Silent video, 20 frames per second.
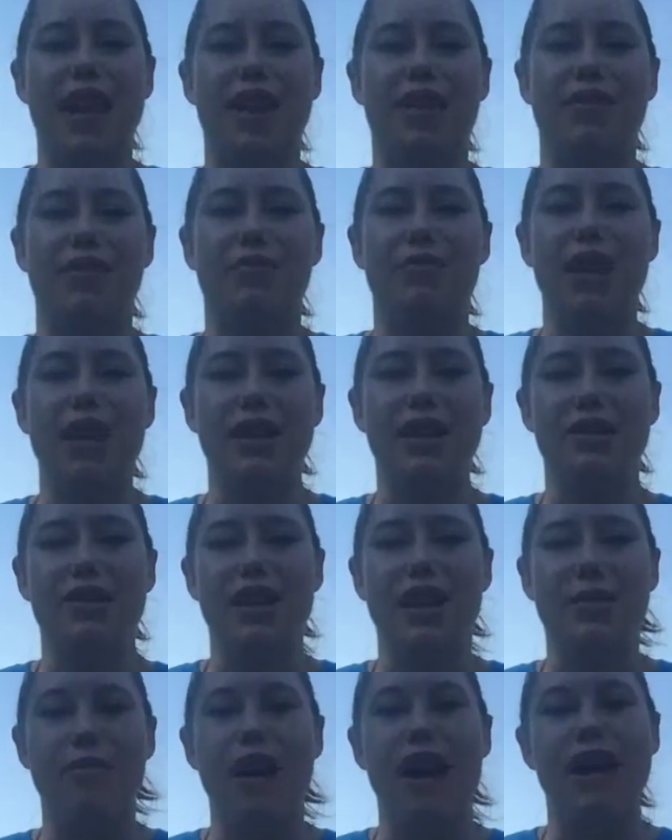on repeat
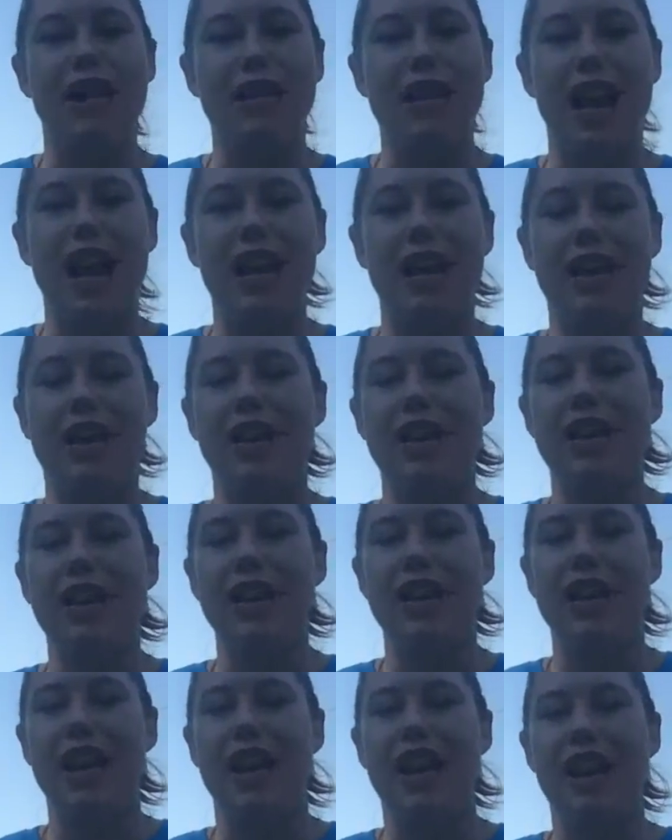during a bad attack,
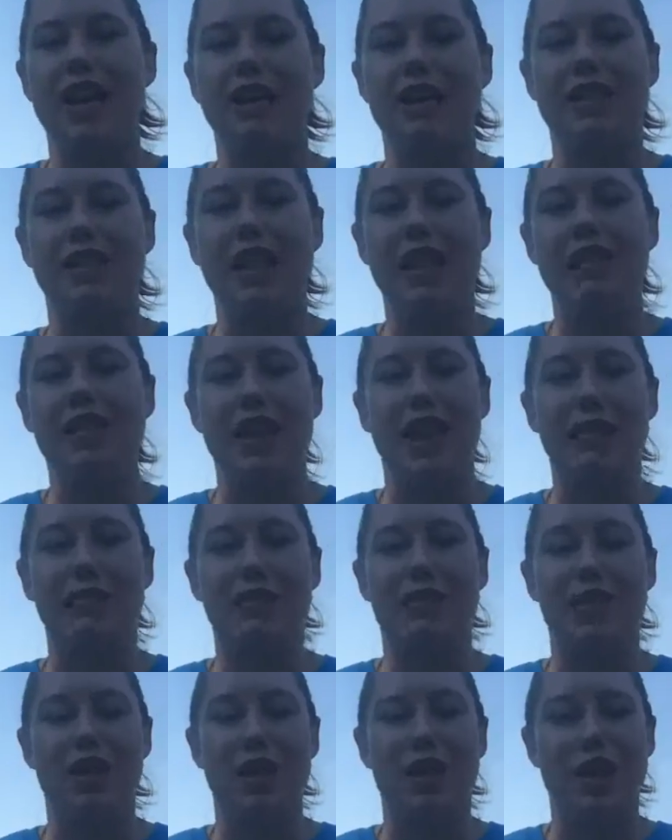and it syncs up
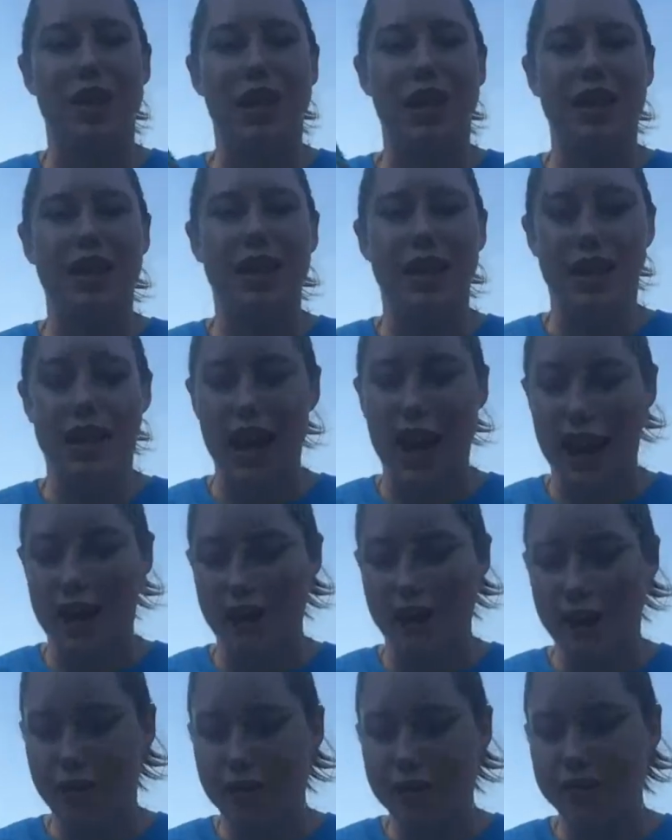with the knife.